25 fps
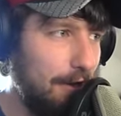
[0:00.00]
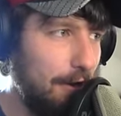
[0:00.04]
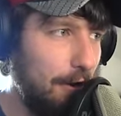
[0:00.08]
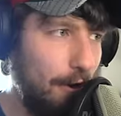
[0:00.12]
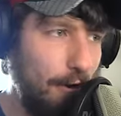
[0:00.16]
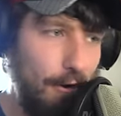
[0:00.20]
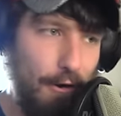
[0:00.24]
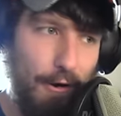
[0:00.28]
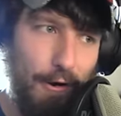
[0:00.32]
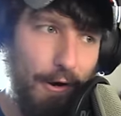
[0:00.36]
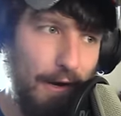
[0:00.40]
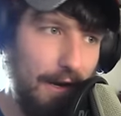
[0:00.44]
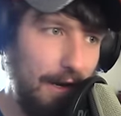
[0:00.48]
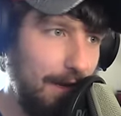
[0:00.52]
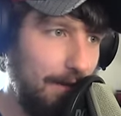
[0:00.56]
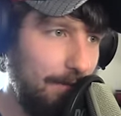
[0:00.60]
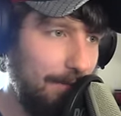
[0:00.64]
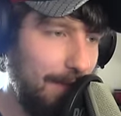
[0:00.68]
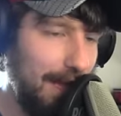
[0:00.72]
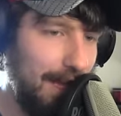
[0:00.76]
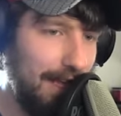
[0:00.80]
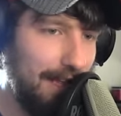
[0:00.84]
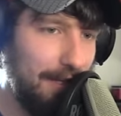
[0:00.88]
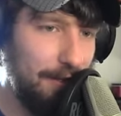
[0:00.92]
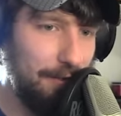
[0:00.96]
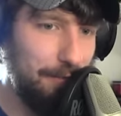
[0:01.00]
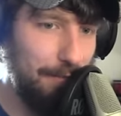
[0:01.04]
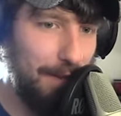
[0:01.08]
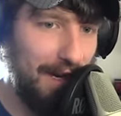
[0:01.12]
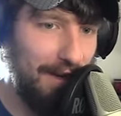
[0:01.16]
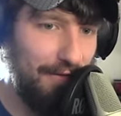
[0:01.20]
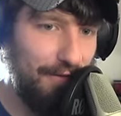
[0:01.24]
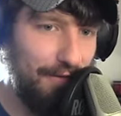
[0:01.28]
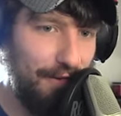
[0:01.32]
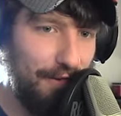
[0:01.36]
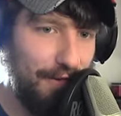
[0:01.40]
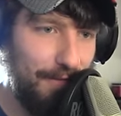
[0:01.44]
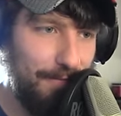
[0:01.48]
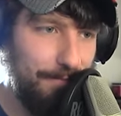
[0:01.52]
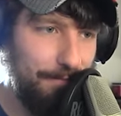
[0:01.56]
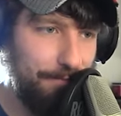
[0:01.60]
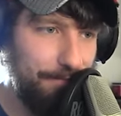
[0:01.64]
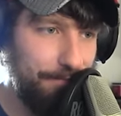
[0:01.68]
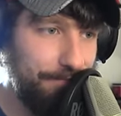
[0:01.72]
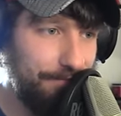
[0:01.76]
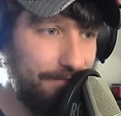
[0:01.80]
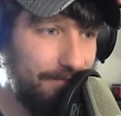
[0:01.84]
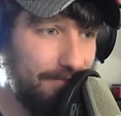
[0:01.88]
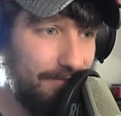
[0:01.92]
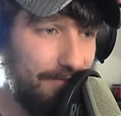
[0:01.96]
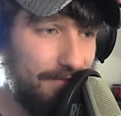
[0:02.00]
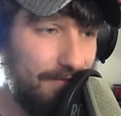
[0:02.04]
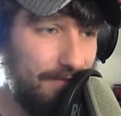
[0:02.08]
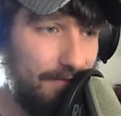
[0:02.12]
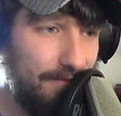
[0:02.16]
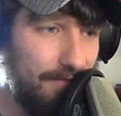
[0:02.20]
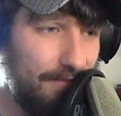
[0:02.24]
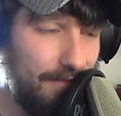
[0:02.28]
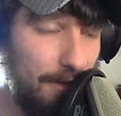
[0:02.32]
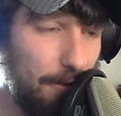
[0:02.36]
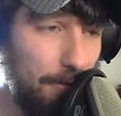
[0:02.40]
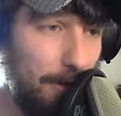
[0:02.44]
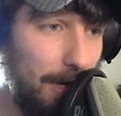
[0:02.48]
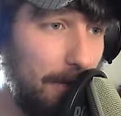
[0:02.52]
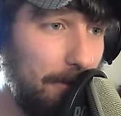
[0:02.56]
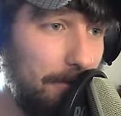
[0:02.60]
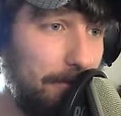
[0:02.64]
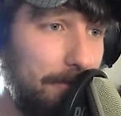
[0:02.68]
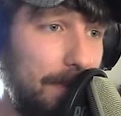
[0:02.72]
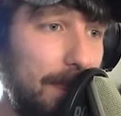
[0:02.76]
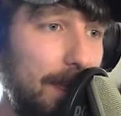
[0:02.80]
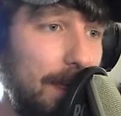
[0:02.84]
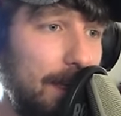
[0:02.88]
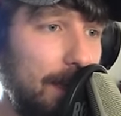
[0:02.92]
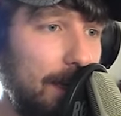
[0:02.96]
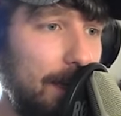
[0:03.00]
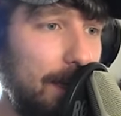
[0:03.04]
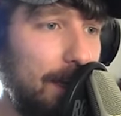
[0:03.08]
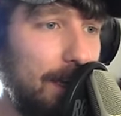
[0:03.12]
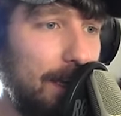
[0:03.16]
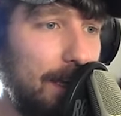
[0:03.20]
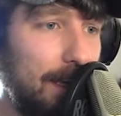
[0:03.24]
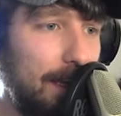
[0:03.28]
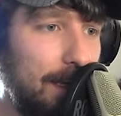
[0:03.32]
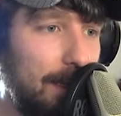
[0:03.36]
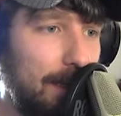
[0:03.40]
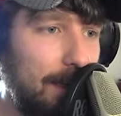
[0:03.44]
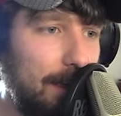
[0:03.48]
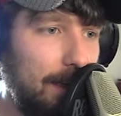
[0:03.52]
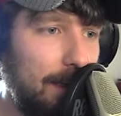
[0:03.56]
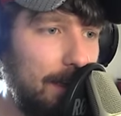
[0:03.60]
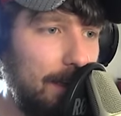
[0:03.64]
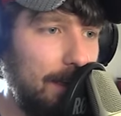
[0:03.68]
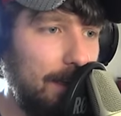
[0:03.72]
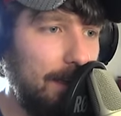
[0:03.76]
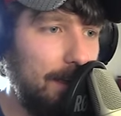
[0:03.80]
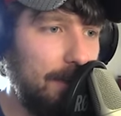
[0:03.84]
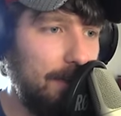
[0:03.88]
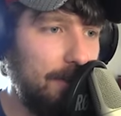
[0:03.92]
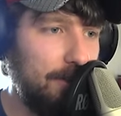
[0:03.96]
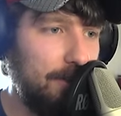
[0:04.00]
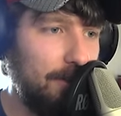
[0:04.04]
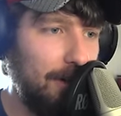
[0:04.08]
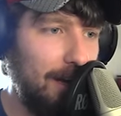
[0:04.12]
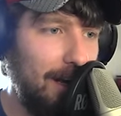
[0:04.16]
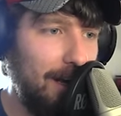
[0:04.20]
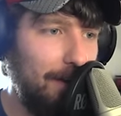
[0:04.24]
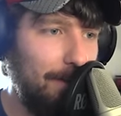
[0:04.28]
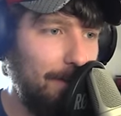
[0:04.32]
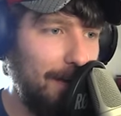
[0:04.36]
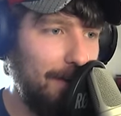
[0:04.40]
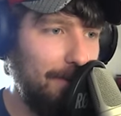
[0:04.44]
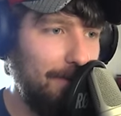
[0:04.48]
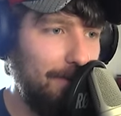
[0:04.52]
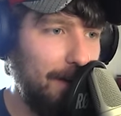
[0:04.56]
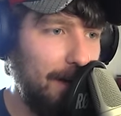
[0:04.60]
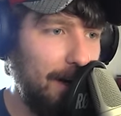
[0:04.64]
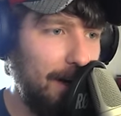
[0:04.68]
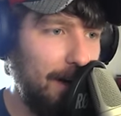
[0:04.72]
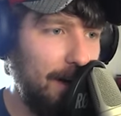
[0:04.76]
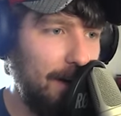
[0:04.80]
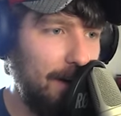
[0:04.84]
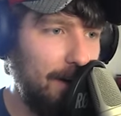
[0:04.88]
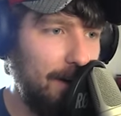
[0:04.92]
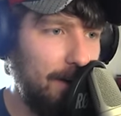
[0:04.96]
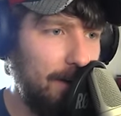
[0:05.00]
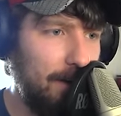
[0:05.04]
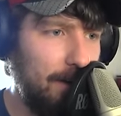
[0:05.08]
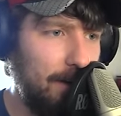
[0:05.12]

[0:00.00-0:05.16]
Oh man, that was painful. Well, trial by fire.